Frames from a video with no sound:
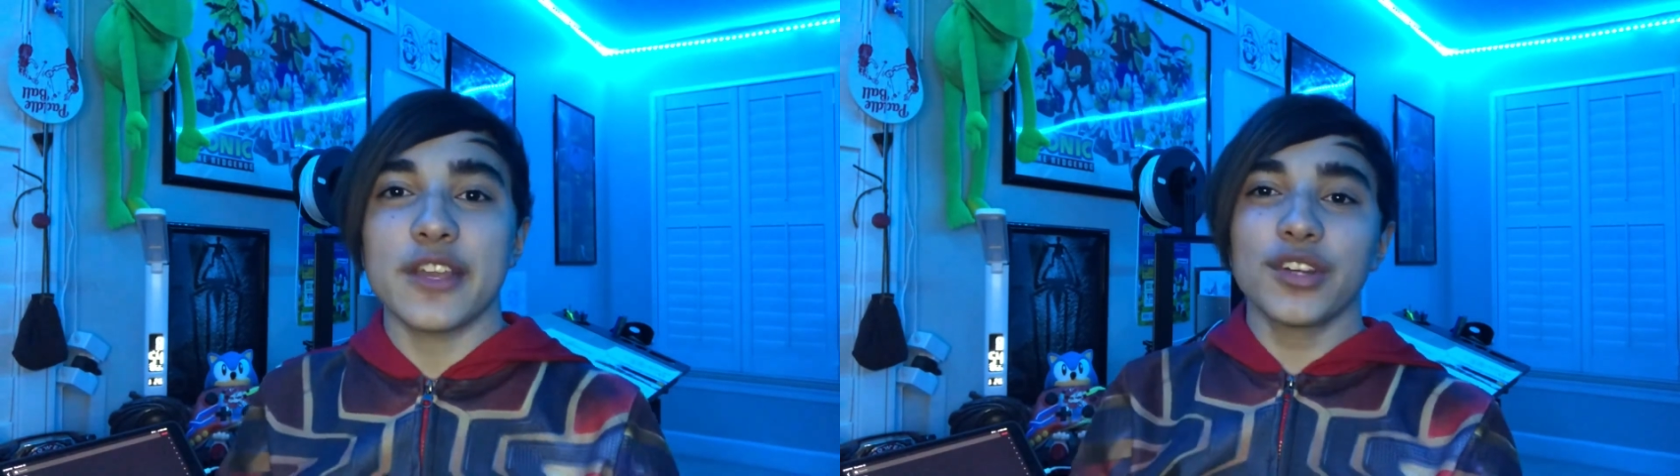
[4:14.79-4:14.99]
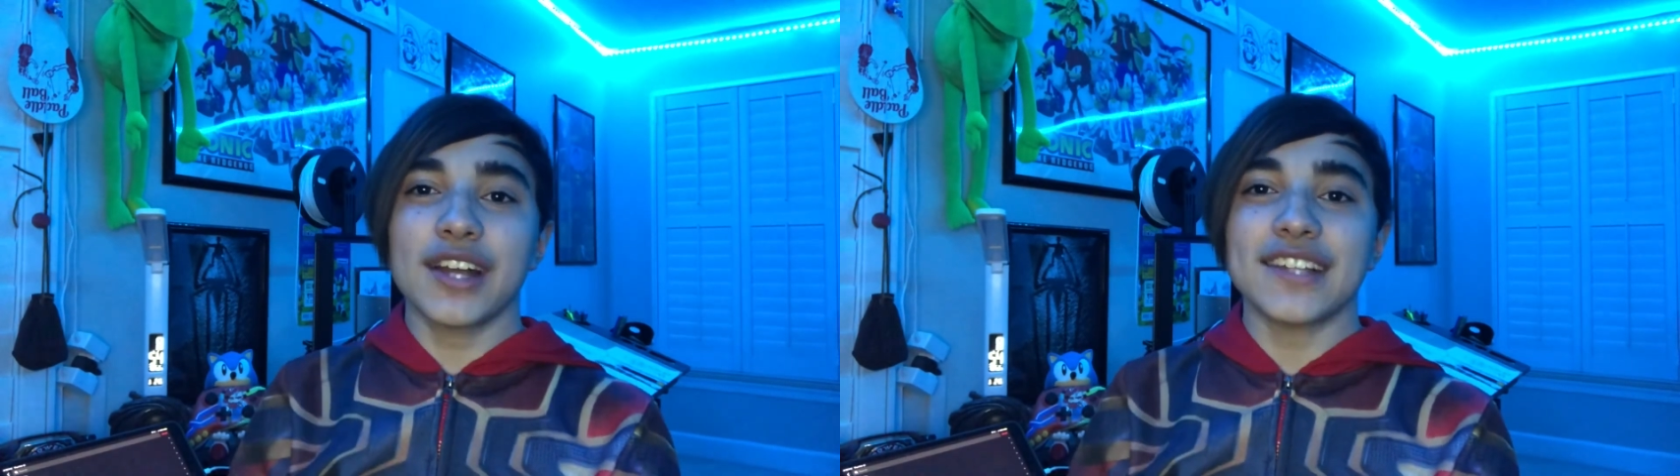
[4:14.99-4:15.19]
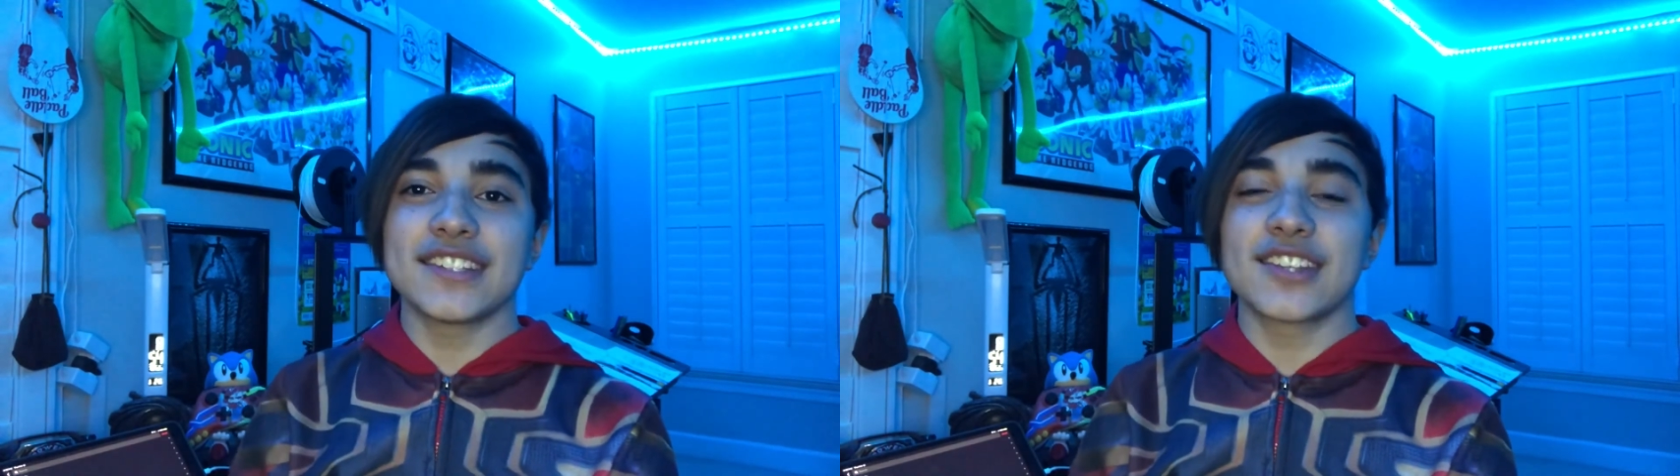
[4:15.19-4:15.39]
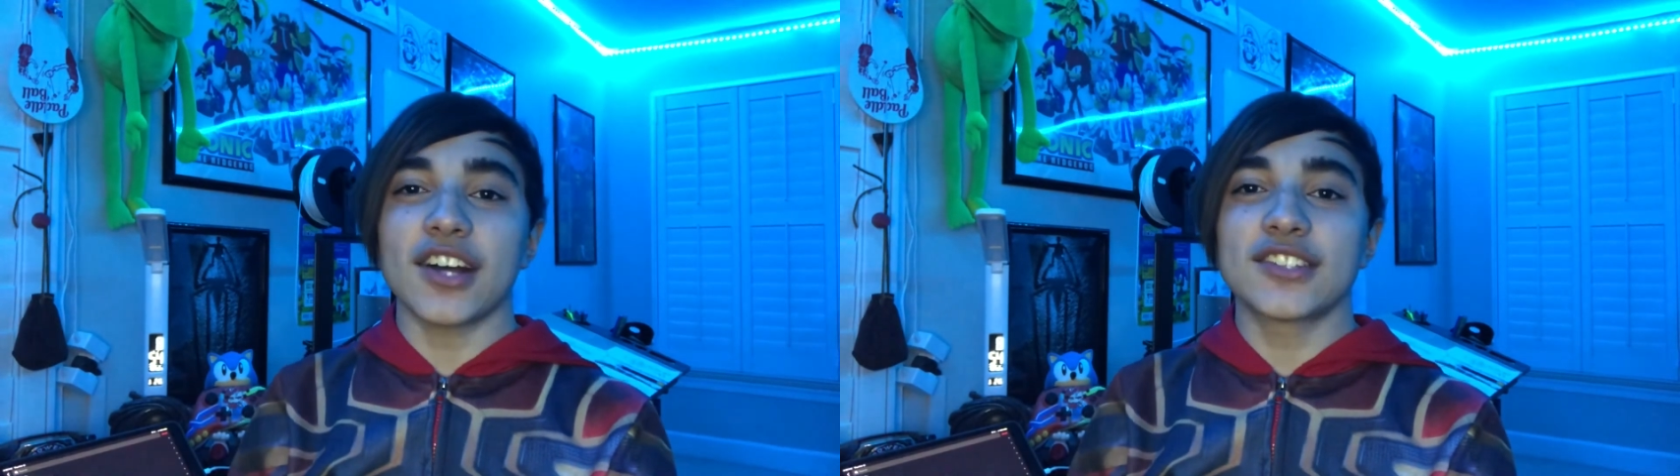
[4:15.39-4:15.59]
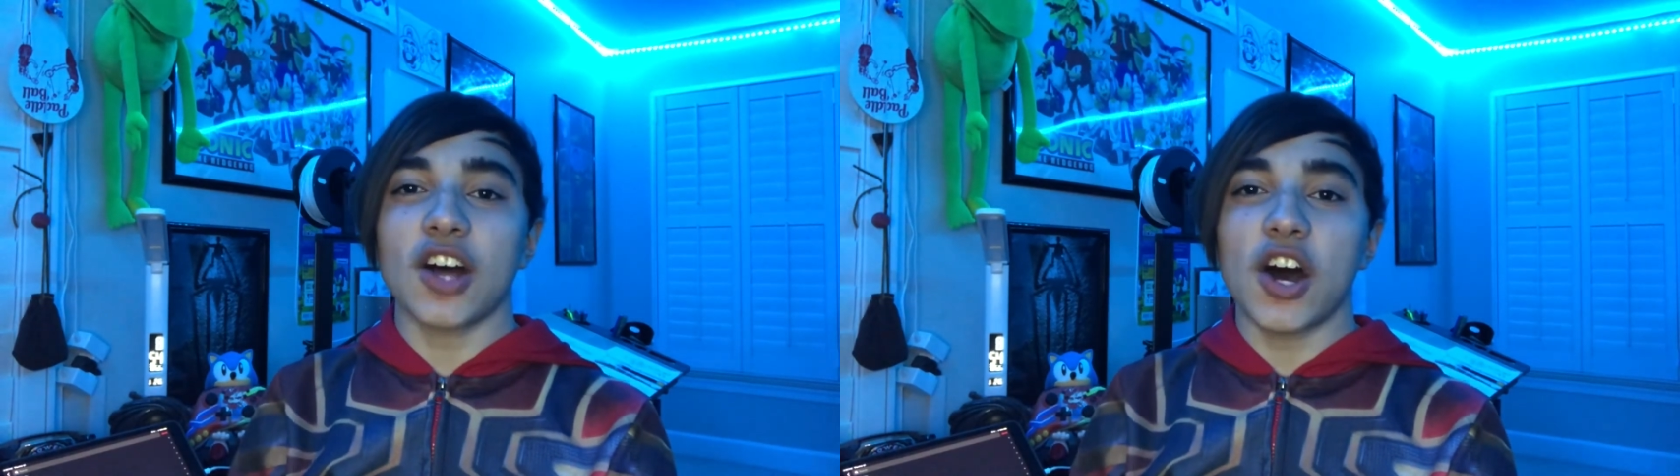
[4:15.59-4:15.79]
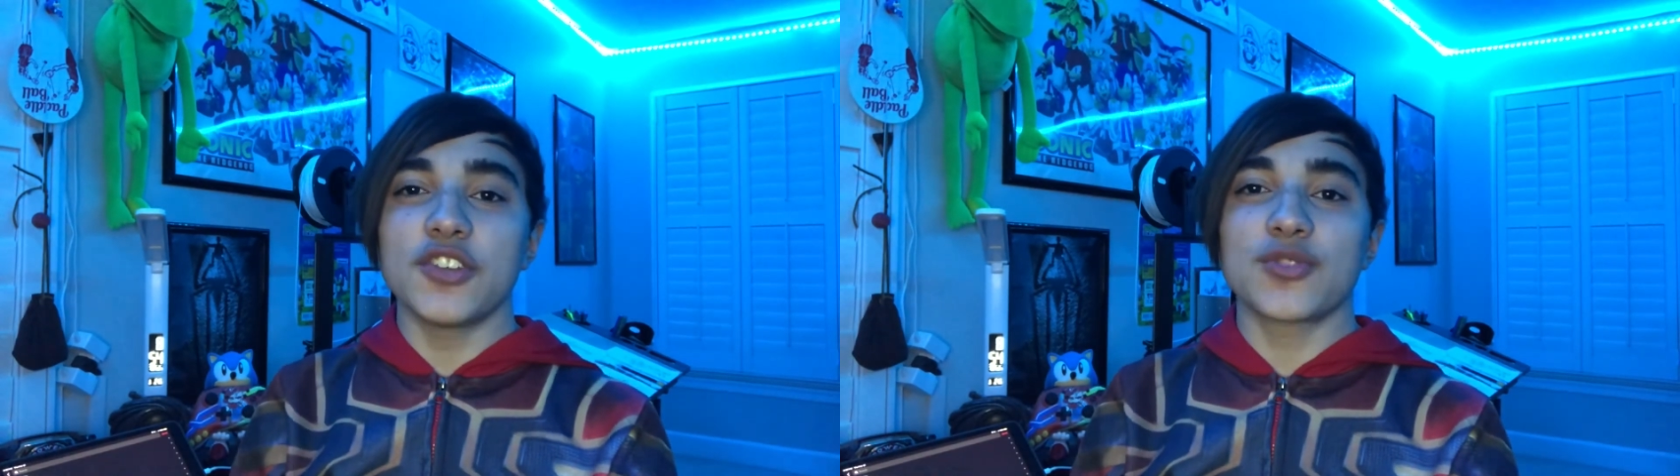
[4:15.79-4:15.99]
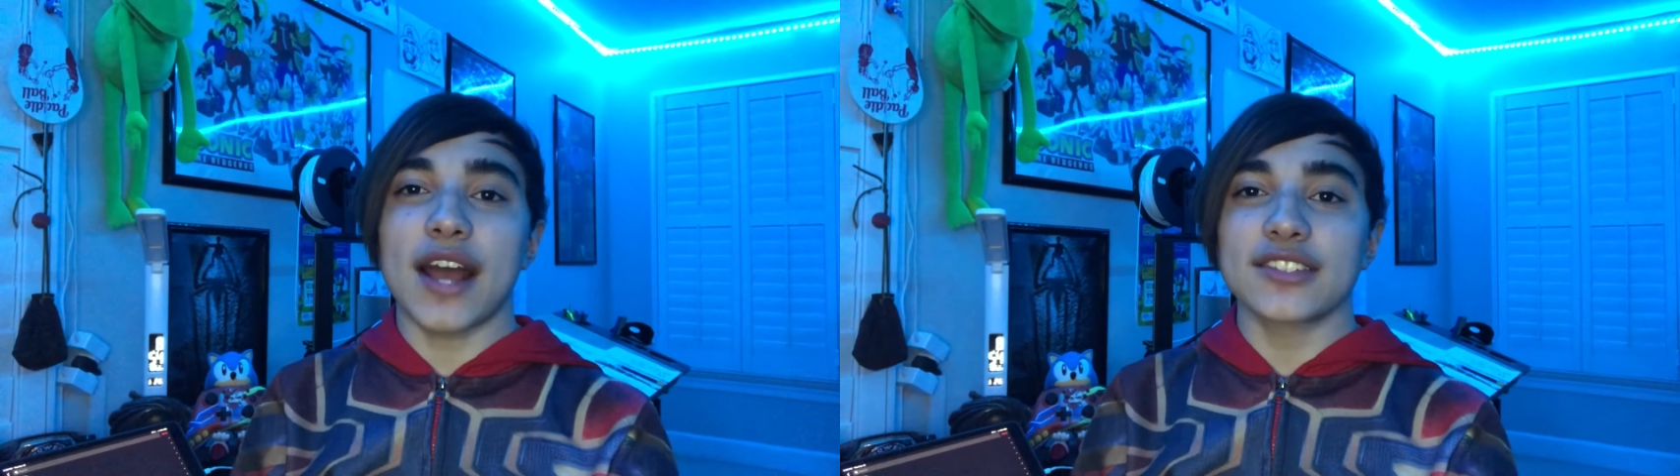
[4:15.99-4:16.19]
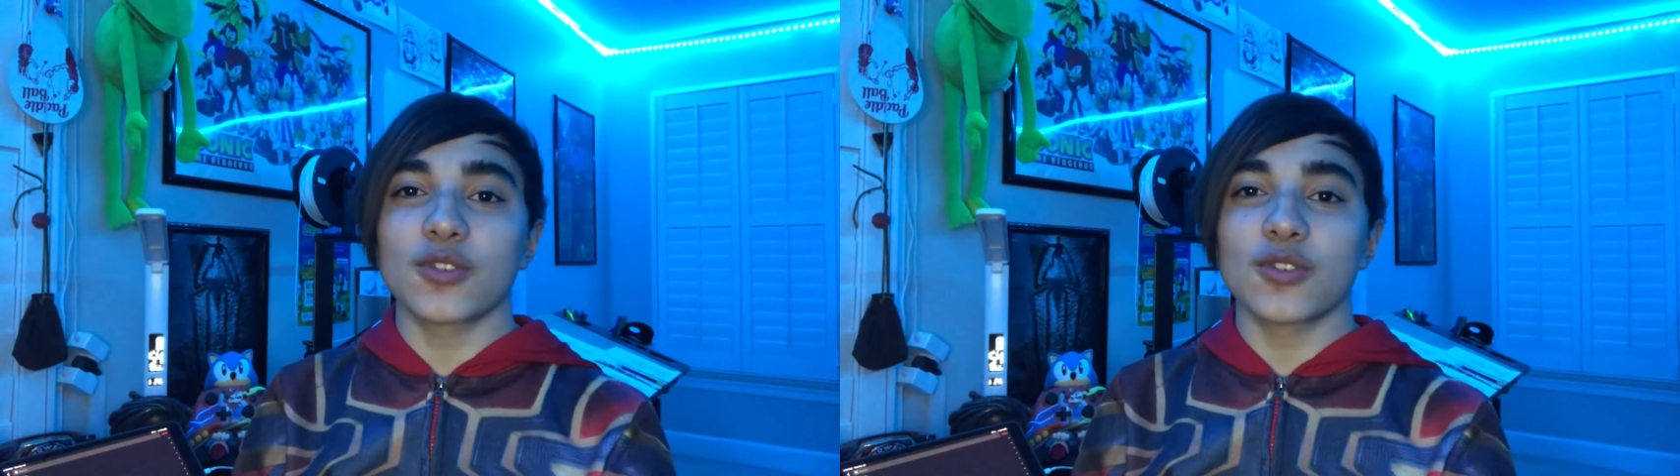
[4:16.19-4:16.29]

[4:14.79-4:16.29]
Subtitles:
What are you guys' thoughts on Jurassic